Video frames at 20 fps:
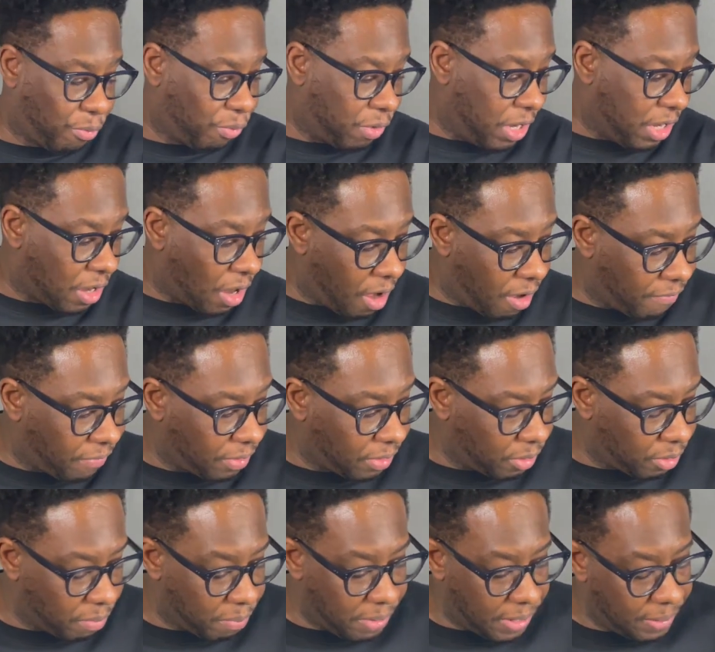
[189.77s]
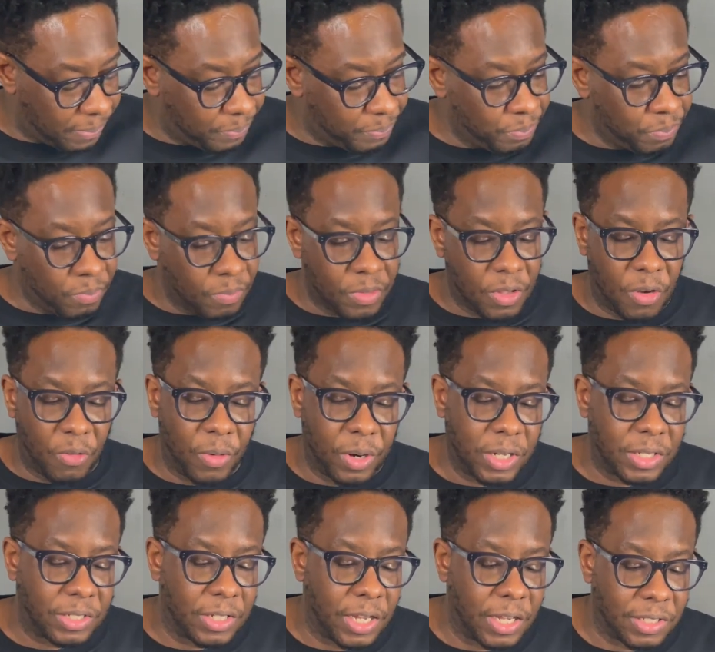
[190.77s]
read off a little bit of what it
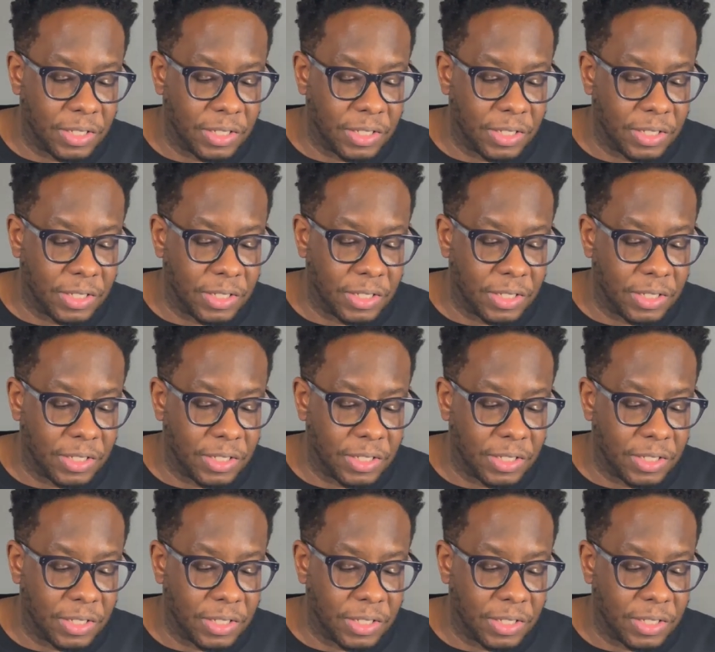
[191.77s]
says.